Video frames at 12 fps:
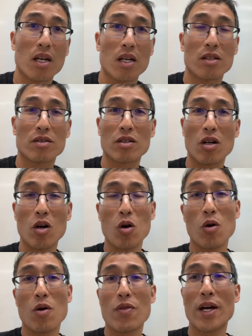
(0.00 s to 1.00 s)

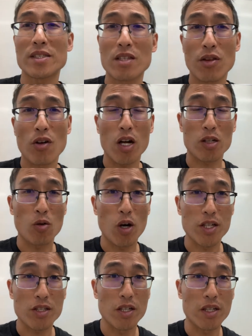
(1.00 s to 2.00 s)
So that's the thought
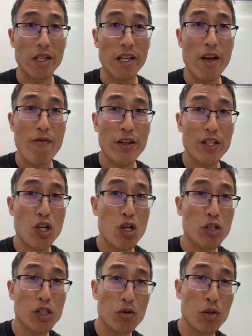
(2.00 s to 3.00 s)
question. If it
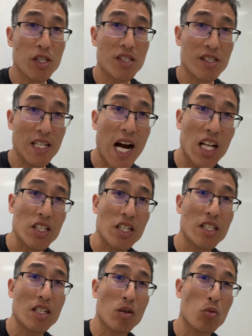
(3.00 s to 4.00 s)
turns to a
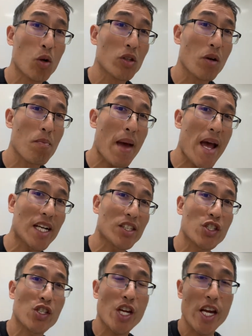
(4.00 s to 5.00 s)
solid, will the
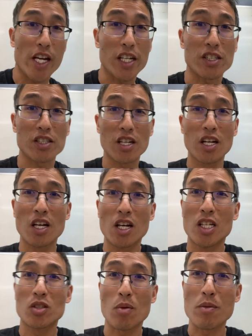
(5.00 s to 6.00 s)
mass change?
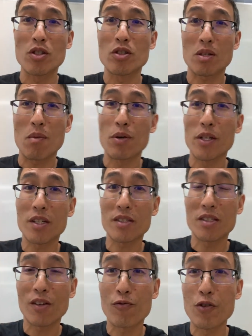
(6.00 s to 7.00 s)
So I'm gonna do is I'm gonna put this
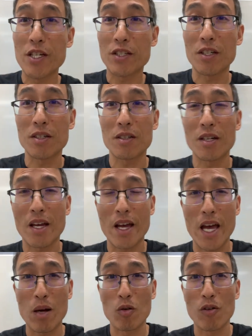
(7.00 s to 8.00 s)
in the freezer
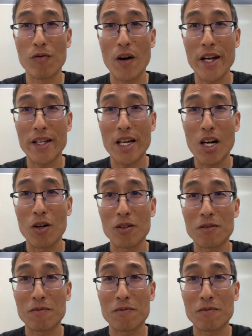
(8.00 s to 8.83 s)
and we'll find out.